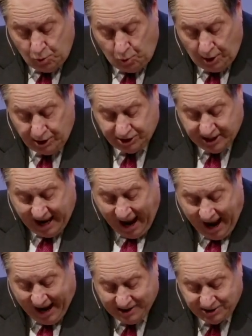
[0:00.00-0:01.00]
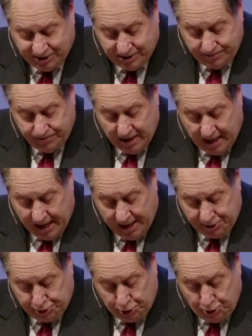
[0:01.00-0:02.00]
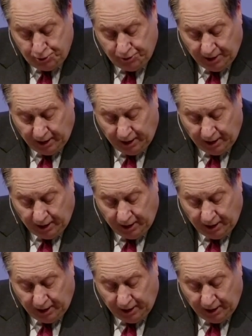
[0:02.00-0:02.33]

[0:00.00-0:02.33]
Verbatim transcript: was cast into the